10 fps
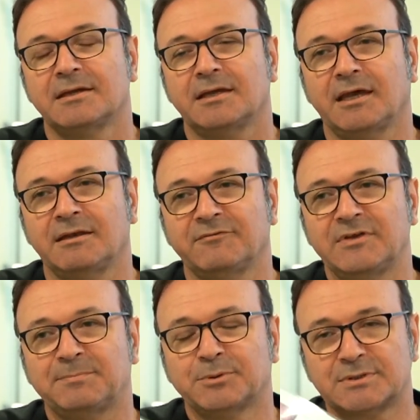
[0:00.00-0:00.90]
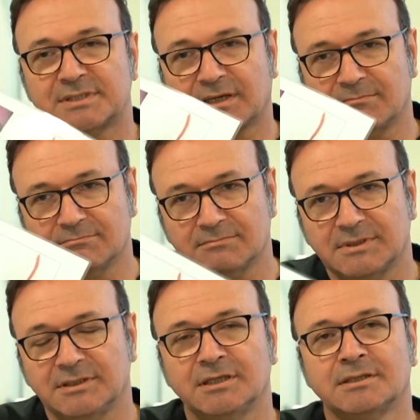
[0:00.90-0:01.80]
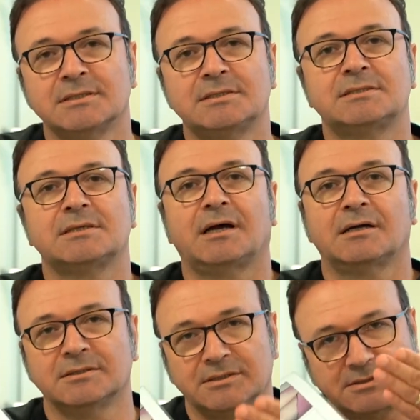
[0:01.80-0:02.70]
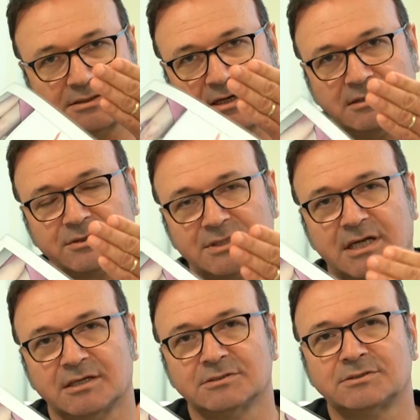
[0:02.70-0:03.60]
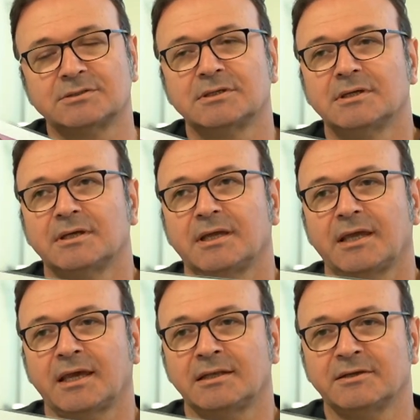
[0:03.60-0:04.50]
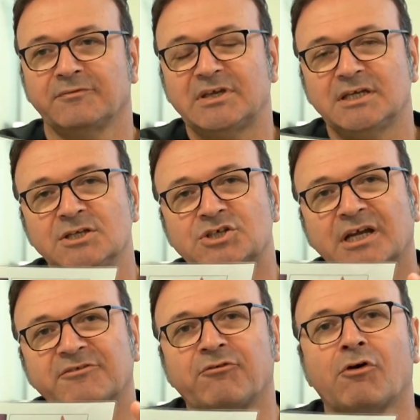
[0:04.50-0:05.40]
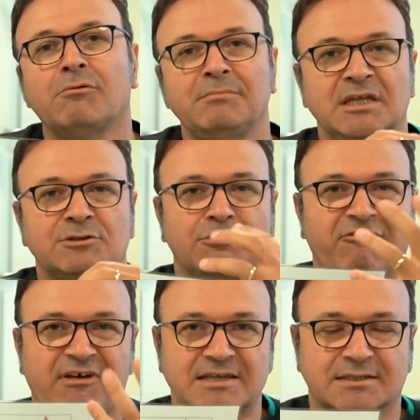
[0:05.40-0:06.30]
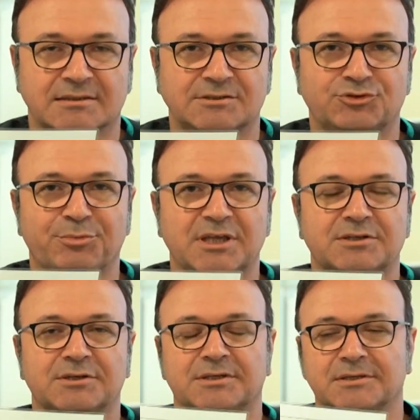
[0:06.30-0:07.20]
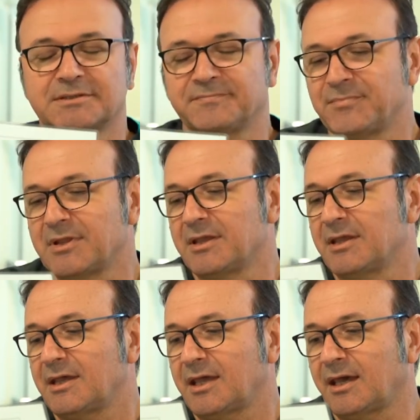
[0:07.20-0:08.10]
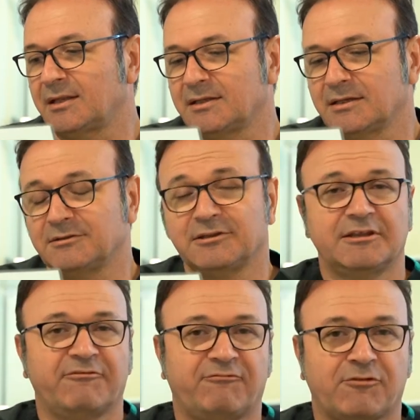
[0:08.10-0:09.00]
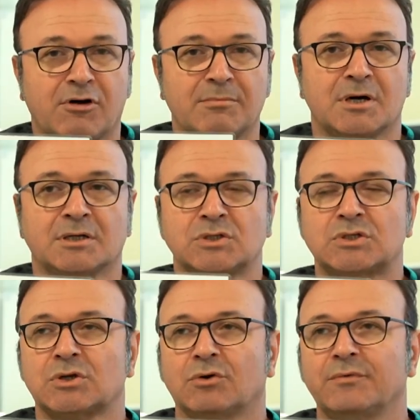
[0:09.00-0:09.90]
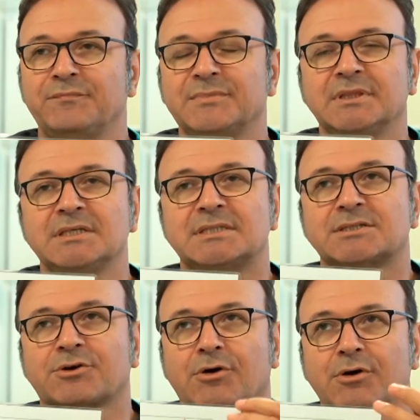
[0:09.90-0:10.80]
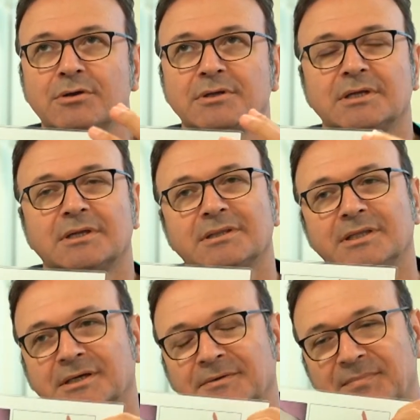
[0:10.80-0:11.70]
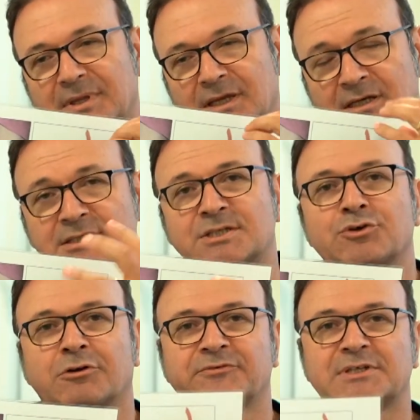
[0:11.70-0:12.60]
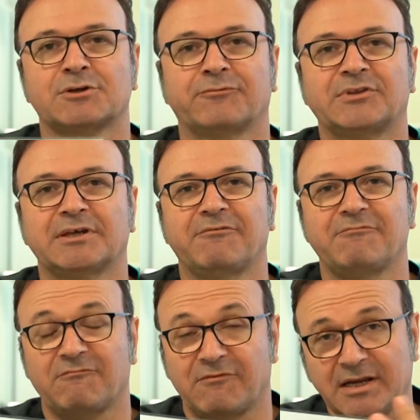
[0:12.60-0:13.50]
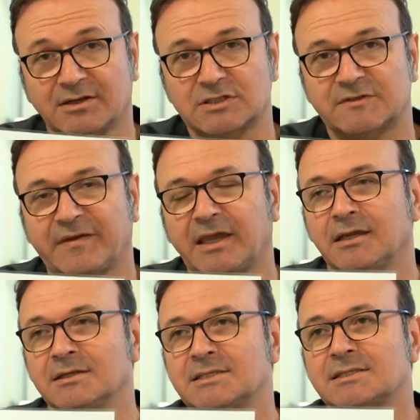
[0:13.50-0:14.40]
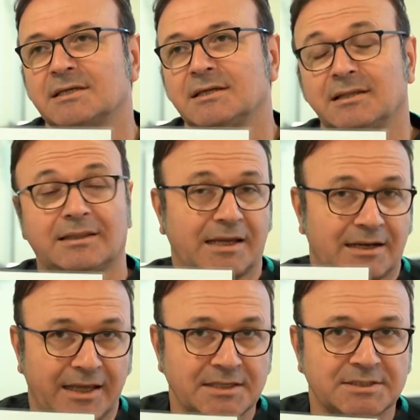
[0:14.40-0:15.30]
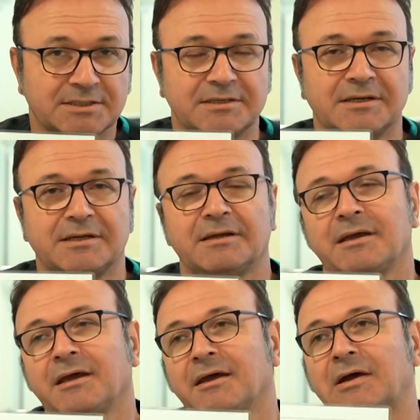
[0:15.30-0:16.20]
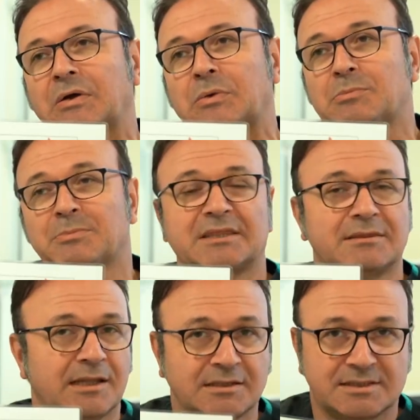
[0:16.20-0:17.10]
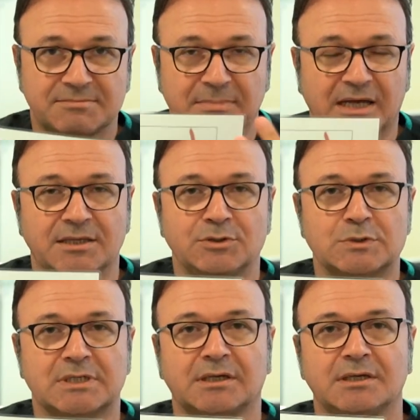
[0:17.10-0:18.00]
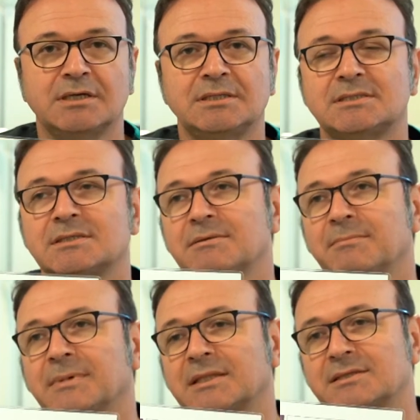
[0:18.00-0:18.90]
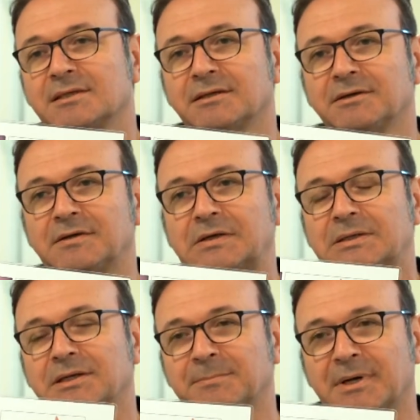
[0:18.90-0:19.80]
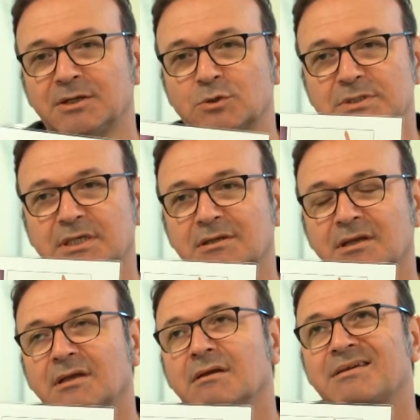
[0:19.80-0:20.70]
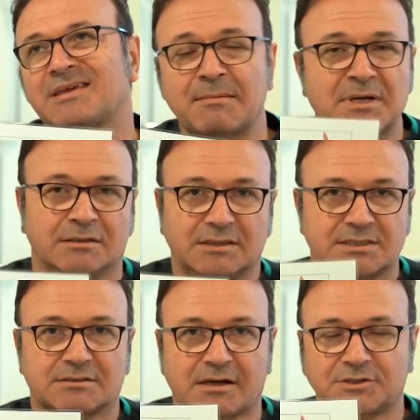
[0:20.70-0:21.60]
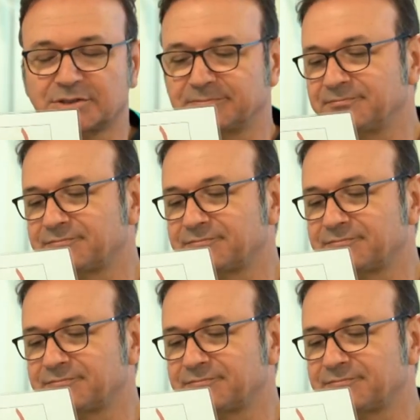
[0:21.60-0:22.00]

And we put some needles under ultrasound, and we inject foam into the vessel to be treated. And the foam also destroys the inner surface of the varicose veins like laser, but not by using heat, but by using chemical destruction.